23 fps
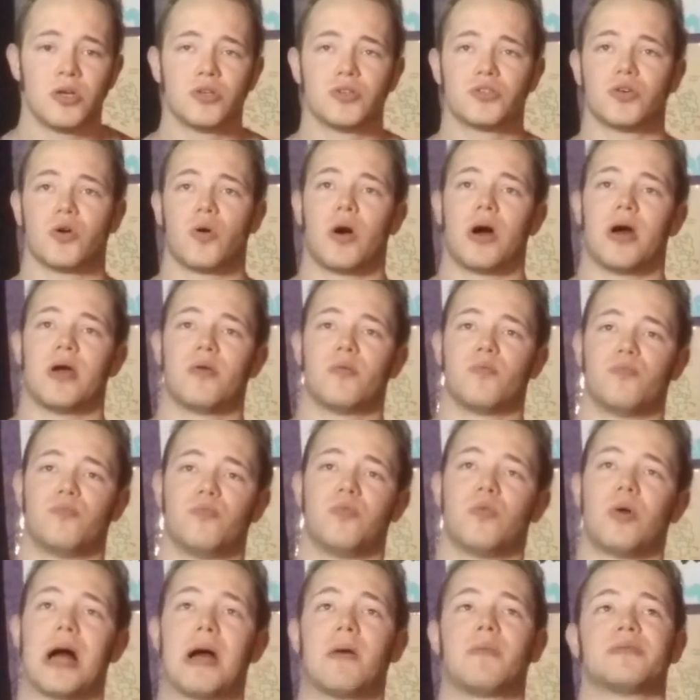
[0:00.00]
So I,
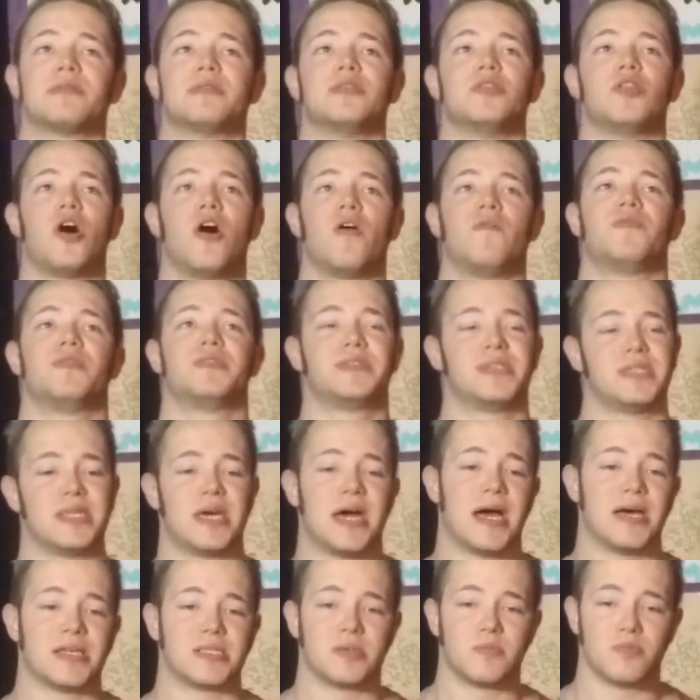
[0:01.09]
I would love to see
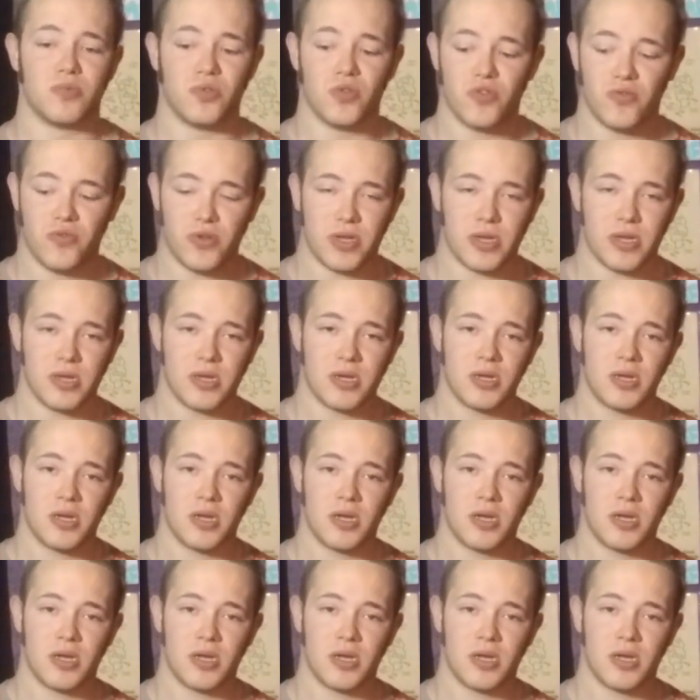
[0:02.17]
that as a movie,